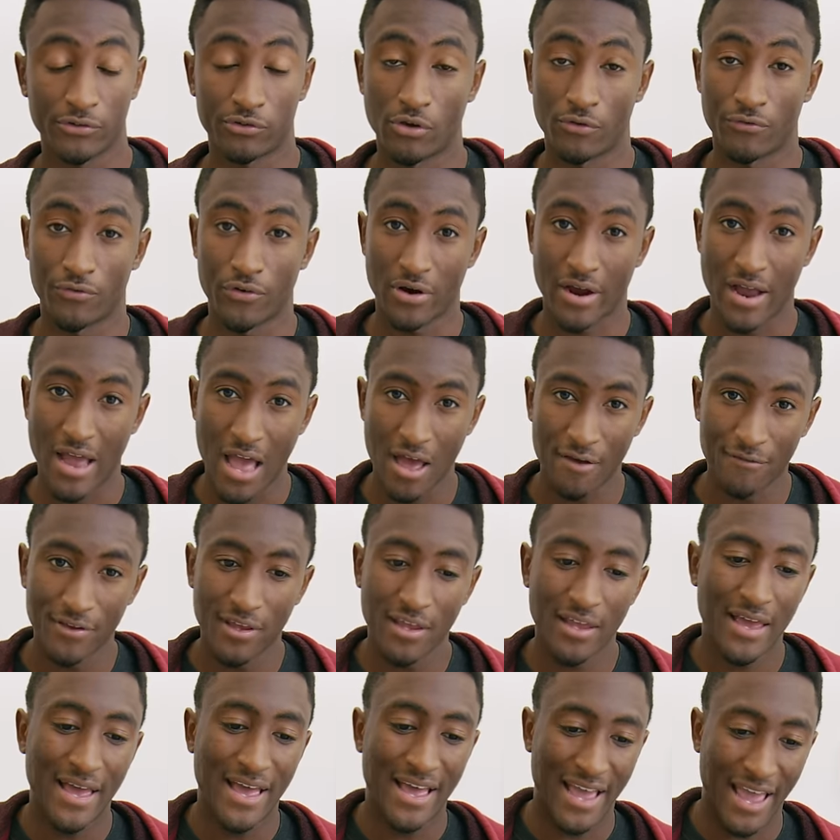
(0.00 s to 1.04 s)
So if you're a
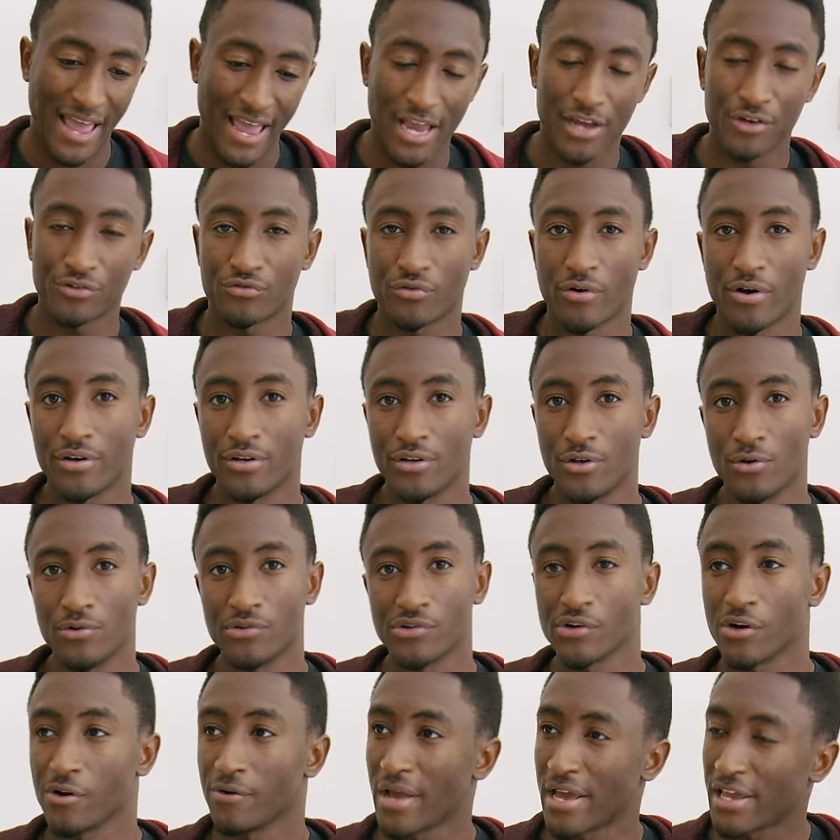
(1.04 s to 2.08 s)
heavy Android
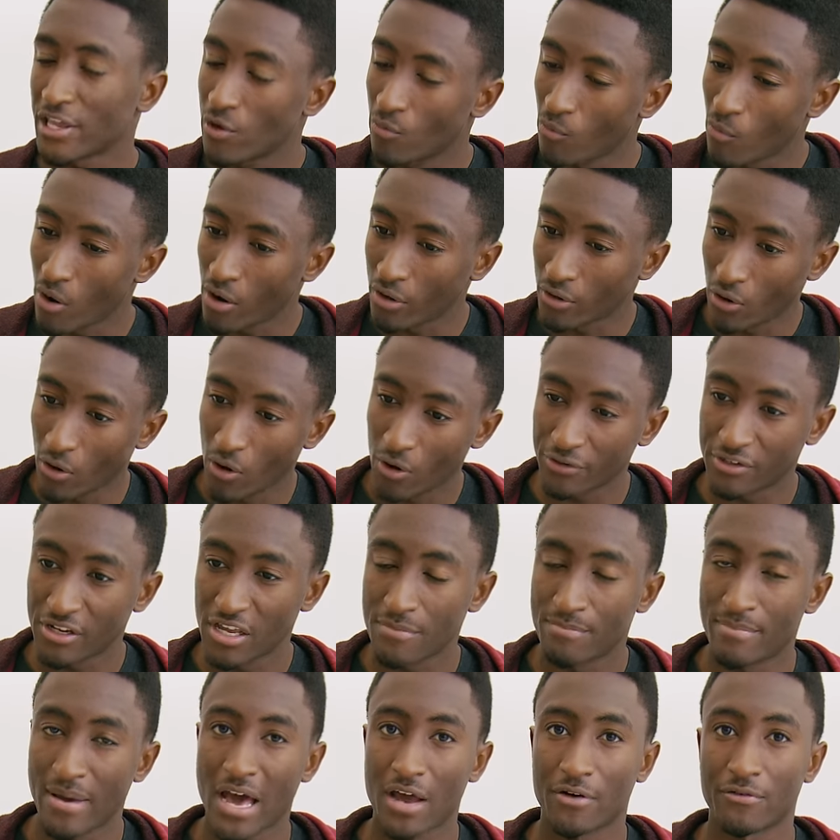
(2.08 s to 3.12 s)
user and you want all
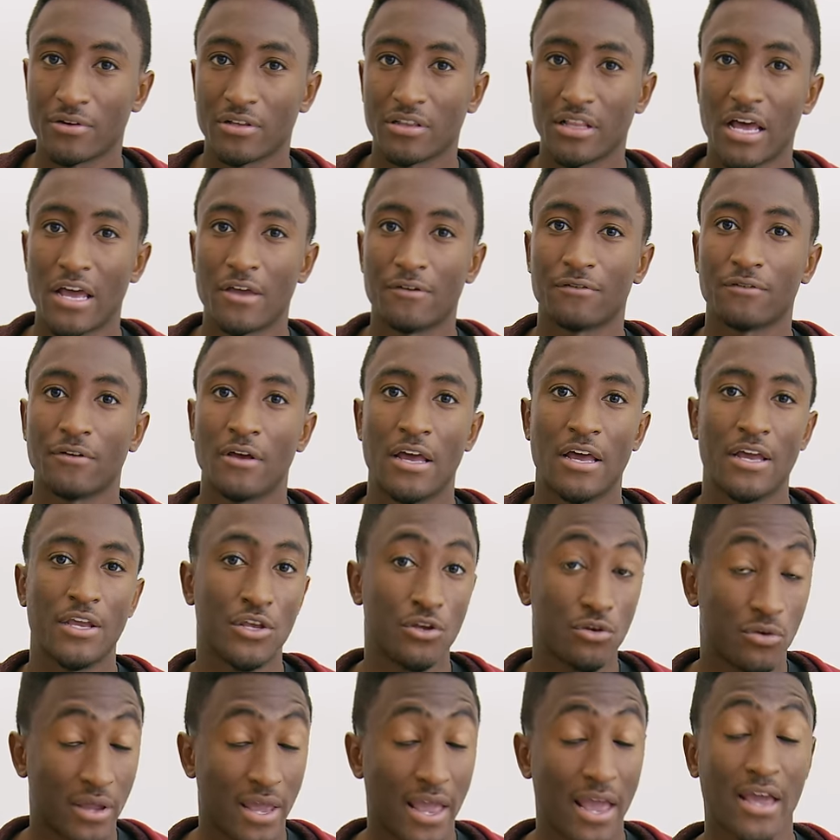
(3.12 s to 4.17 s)
day battery life,
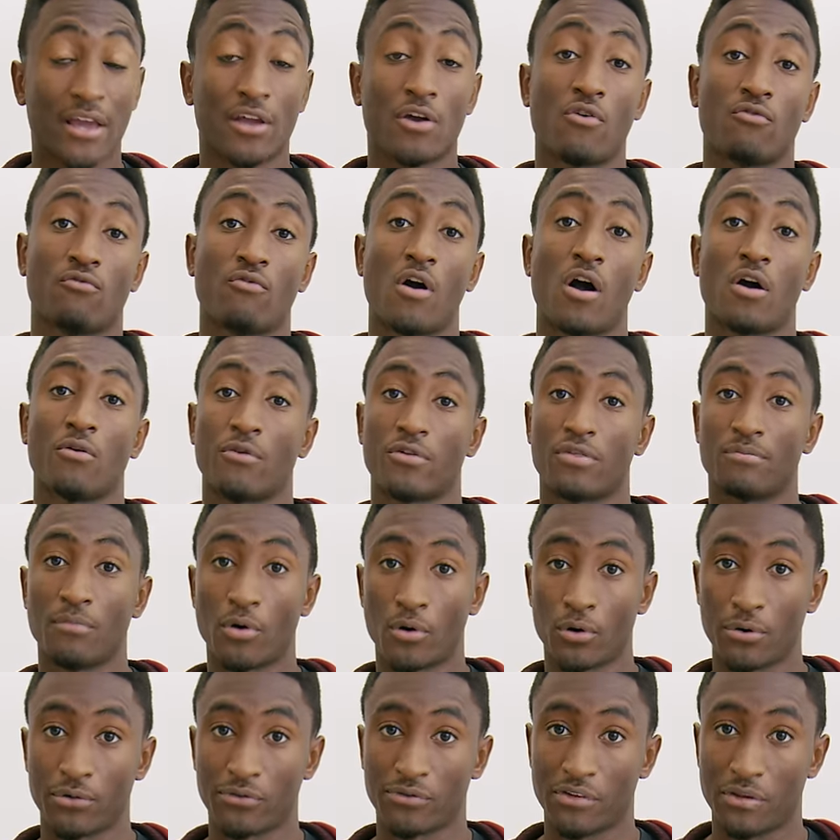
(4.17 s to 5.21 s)
you can't go wrong with
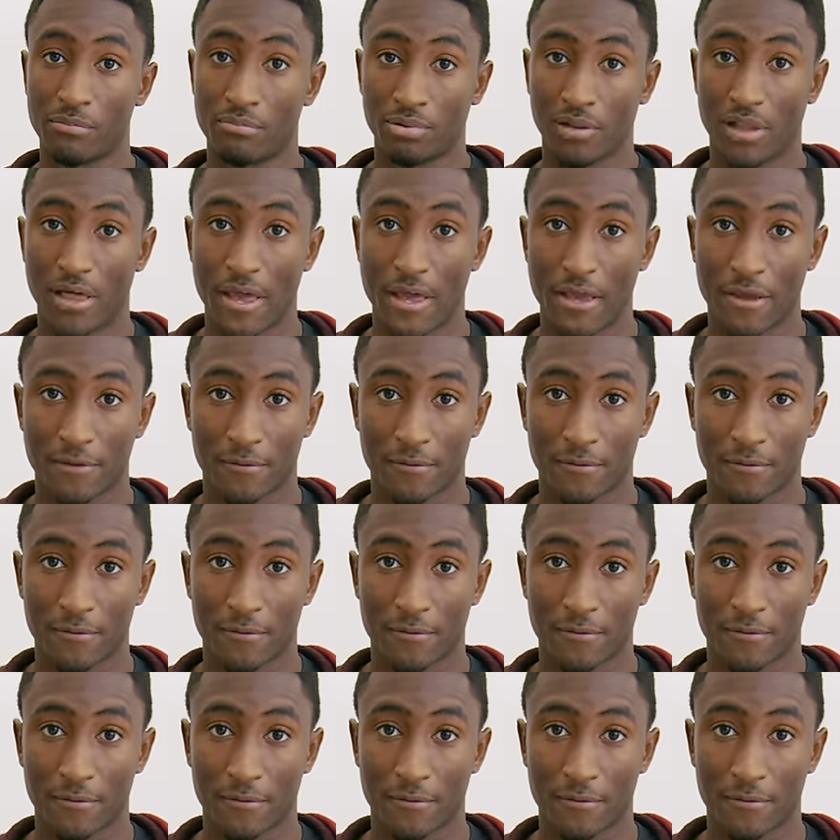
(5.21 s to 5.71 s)
Moto Z Play.